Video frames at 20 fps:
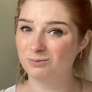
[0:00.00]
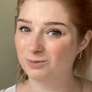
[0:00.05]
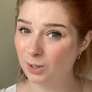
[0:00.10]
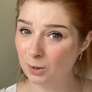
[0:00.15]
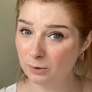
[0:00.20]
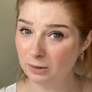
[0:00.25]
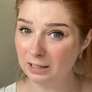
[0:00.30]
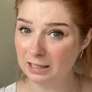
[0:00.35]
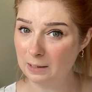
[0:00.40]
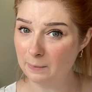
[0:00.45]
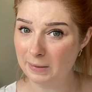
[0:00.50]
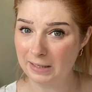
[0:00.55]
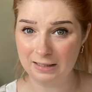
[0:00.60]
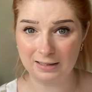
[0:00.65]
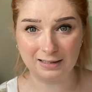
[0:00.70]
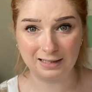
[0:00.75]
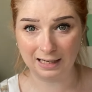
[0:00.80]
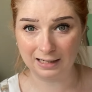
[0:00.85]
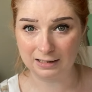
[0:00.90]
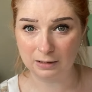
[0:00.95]
Know your
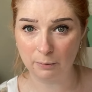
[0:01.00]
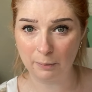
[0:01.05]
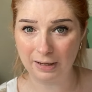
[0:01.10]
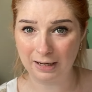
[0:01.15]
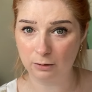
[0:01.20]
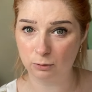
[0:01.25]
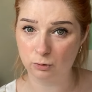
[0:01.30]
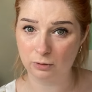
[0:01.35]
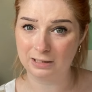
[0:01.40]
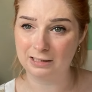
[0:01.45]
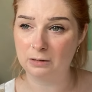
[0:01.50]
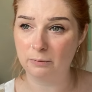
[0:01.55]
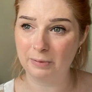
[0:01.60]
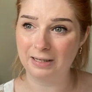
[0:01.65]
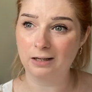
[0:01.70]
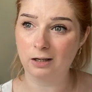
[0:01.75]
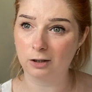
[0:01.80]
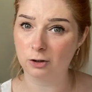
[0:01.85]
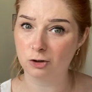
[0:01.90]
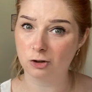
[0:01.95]
limits. Set some boundaries, and
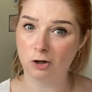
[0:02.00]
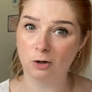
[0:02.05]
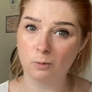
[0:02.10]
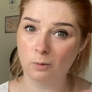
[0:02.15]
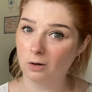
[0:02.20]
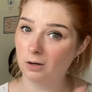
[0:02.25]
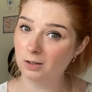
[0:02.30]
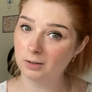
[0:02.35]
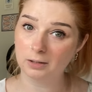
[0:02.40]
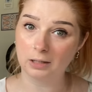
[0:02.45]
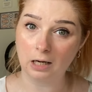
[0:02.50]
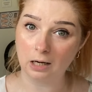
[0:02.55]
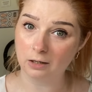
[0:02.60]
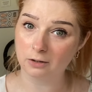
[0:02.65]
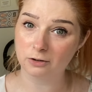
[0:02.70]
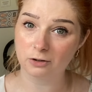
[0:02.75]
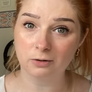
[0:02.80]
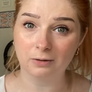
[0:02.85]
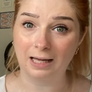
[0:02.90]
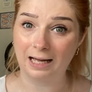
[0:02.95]
be like, you know what? I
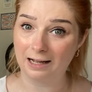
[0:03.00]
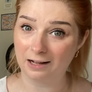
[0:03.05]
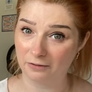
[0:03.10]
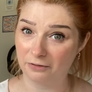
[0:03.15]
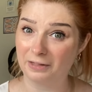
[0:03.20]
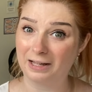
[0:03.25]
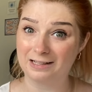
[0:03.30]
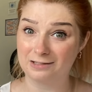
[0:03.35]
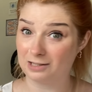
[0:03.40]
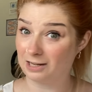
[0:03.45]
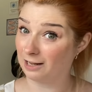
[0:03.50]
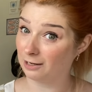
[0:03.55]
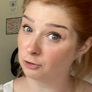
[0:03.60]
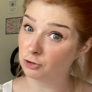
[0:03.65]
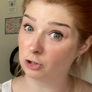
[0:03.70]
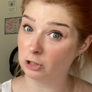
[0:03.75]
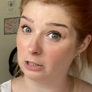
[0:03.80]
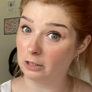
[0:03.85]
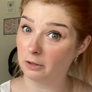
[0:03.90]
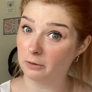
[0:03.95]
can't do that, and that's
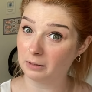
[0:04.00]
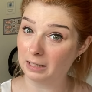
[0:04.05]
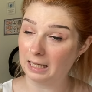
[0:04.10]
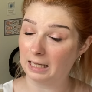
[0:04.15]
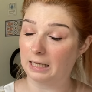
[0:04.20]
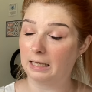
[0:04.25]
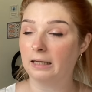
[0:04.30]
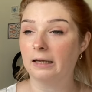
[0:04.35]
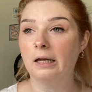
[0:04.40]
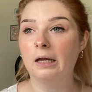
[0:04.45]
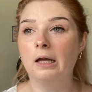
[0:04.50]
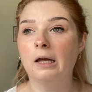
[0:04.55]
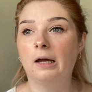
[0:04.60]
actually okay.